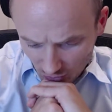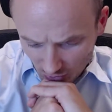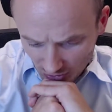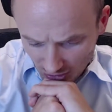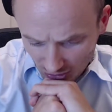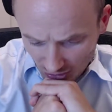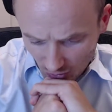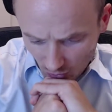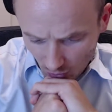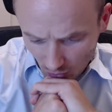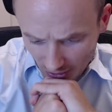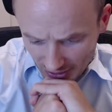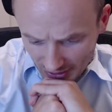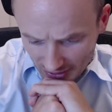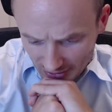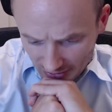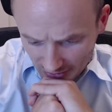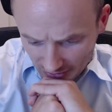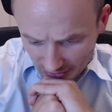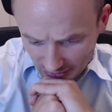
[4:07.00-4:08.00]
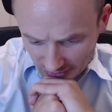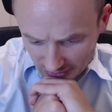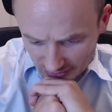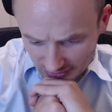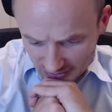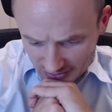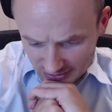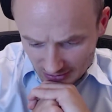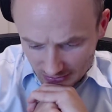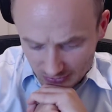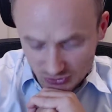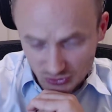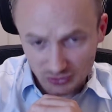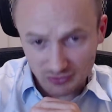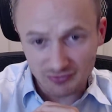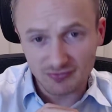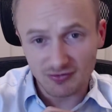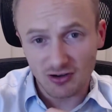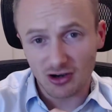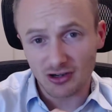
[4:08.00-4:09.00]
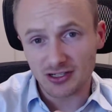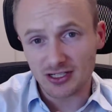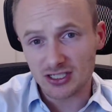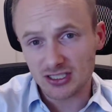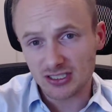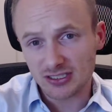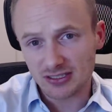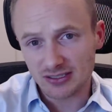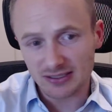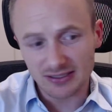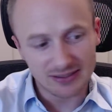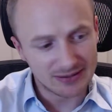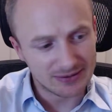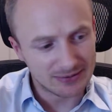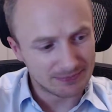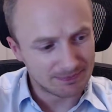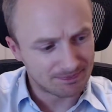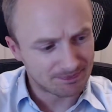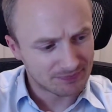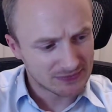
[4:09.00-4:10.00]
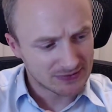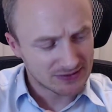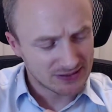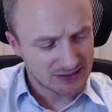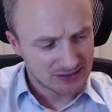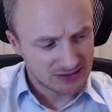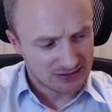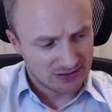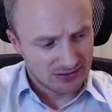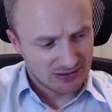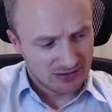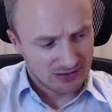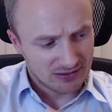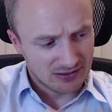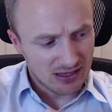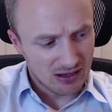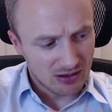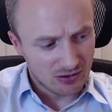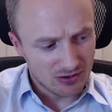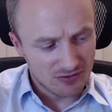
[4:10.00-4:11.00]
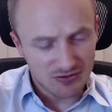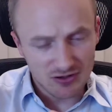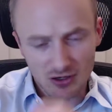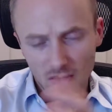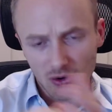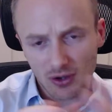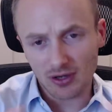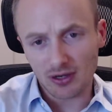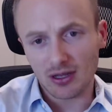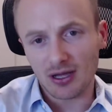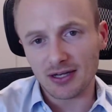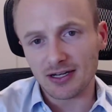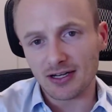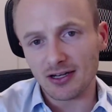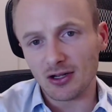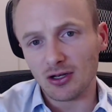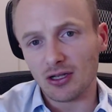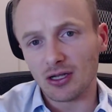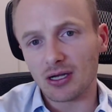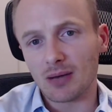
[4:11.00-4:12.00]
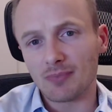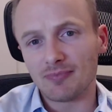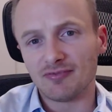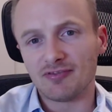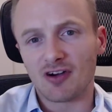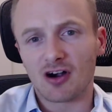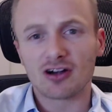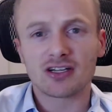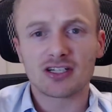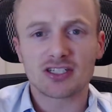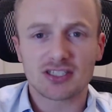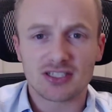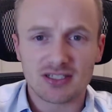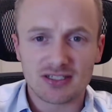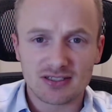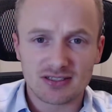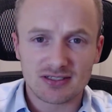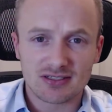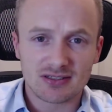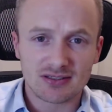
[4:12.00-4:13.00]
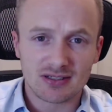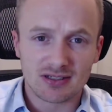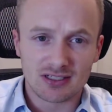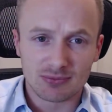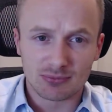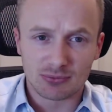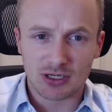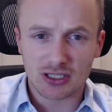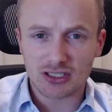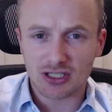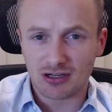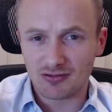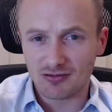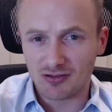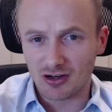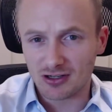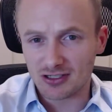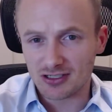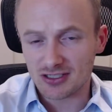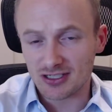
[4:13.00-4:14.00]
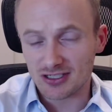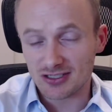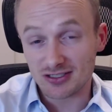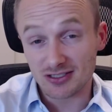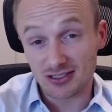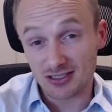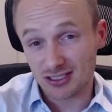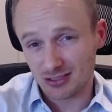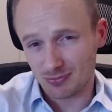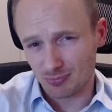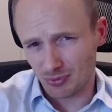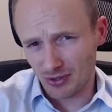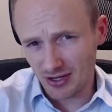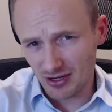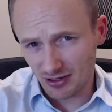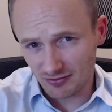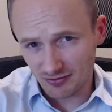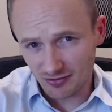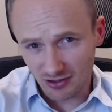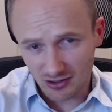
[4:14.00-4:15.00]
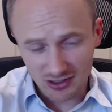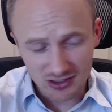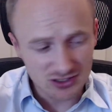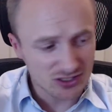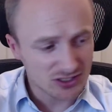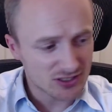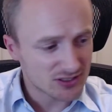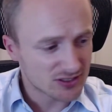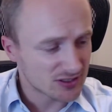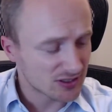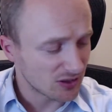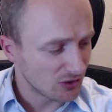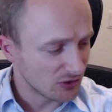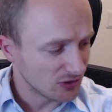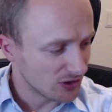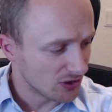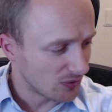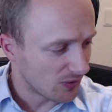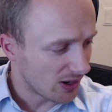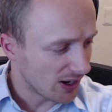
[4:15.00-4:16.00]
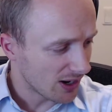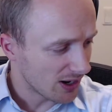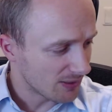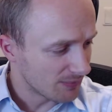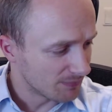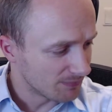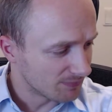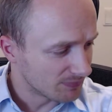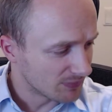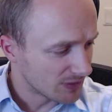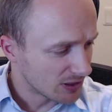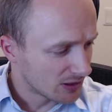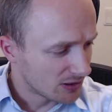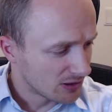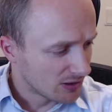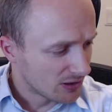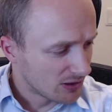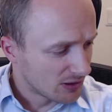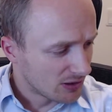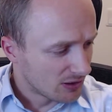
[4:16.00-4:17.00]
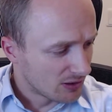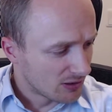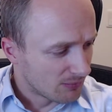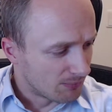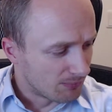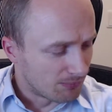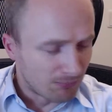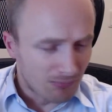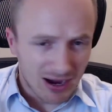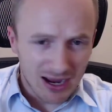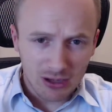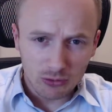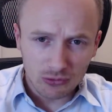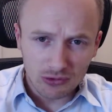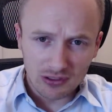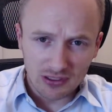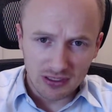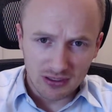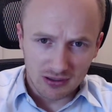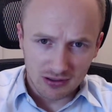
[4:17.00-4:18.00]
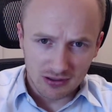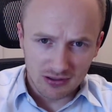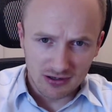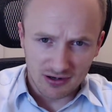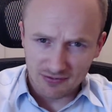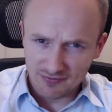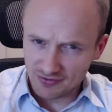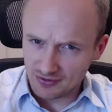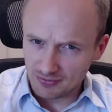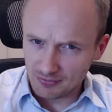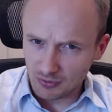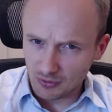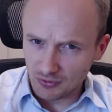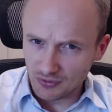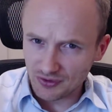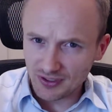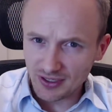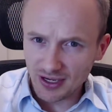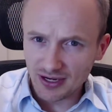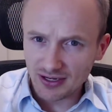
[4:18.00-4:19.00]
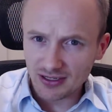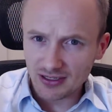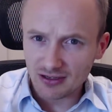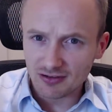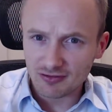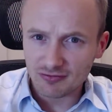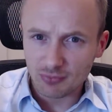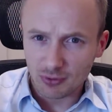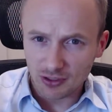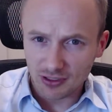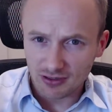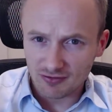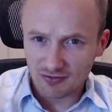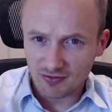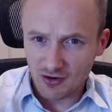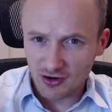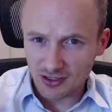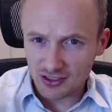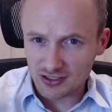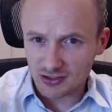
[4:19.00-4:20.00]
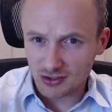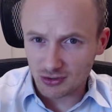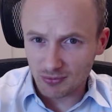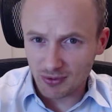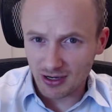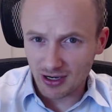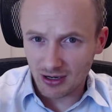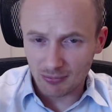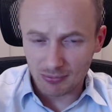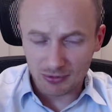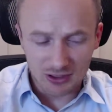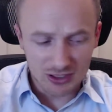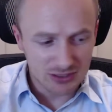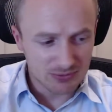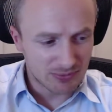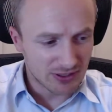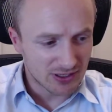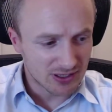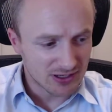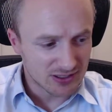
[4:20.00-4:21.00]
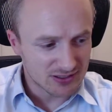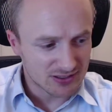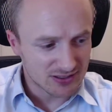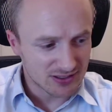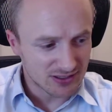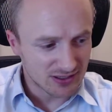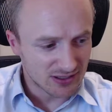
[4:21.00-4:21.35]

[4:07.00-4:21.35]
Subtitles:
require some sort of varnish. Now, if you go online and you look up varnishes, there's brush-on varnishes, there's spray-on varnishes, although I am mildly uncomfortable with the idea of putting a varnish through my airbrush because